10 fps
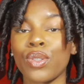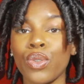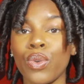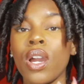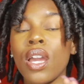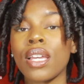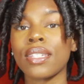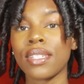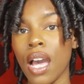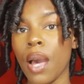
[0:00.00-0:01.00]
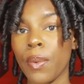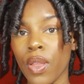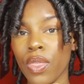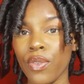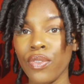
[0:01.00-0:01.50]
to stop
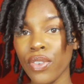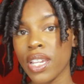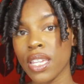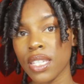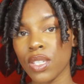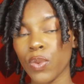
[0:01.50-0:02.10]
the frizz.